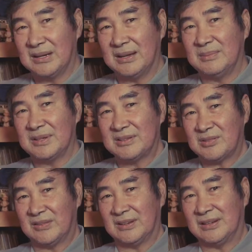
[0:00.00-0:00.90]
name's
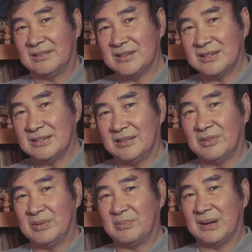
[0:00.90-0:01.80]
Trevor Elchino
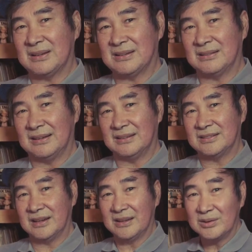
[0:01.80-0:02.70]
from Departure
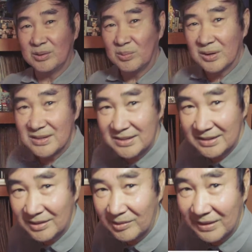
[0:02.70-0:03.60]
Lounge, and you're
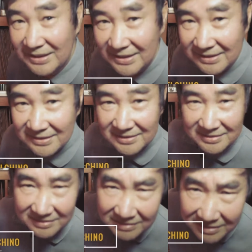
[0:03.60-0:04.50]
watching Crate
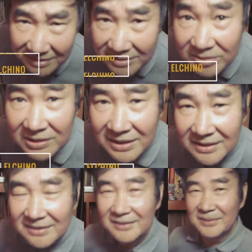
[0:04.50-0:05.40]
Diggers Australia.